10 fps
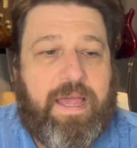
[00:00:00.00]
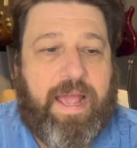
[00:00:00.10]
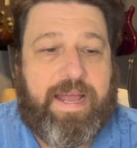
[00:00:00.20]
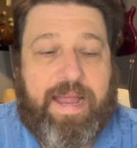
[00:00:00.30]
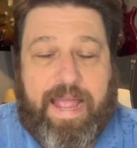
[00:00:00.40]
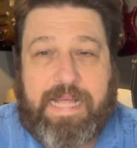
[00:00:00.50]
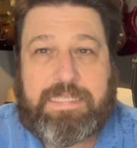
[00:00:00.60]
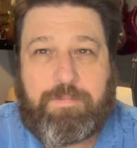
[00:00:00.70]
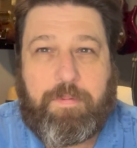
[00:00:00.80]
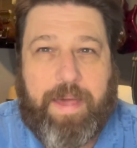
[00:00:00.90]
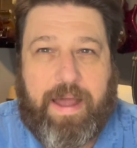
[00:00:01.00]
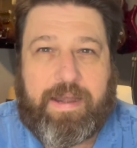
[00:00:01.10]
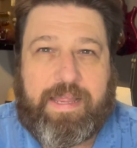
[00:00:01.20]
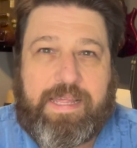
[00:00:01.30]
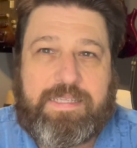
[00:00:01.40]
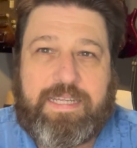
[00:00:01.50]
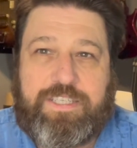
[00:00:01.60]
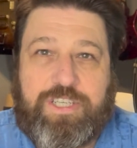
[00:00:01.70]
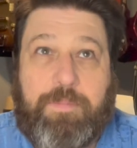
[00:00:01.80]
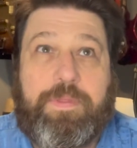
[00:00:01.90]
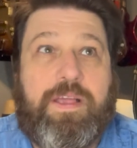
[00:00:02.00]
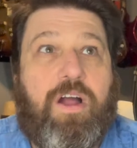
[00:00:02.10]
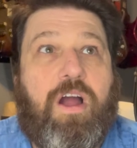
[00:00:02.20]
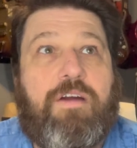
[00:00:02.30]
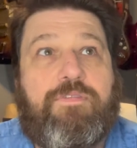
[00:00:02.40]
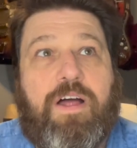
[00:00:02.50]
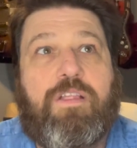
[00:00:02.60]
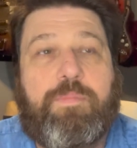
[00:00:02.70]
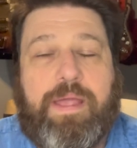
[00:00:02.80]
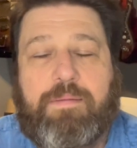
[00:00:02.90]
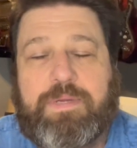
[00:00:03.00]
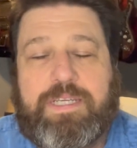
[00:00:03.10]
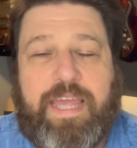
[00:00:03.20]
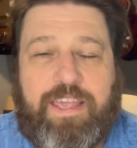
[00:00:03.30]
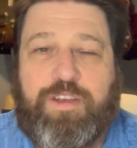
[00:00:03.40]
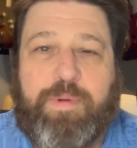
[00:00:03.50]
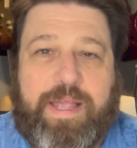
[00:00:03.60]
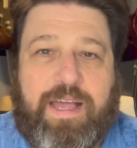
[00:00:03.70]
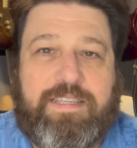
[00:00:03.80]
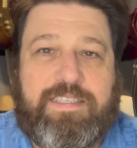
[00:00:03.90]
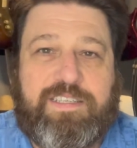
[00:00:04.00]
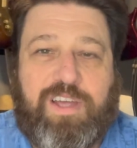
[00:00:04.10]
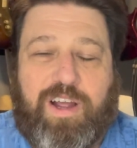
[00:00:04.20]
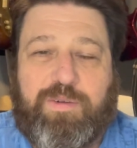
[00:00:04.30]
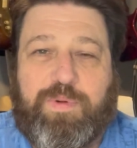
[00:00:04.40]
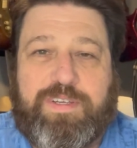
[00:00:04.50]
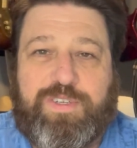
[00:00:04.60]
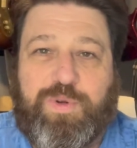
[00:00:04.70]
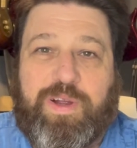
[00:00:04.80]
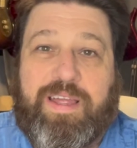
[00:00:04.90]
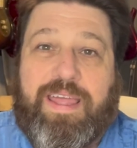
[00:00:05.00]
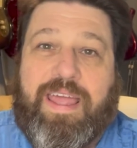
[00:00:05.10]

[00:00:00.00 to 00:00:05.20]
and I asked him about it, and he said, "Jump in the car, follow me. I'm going to take you to my cousin's hardware store."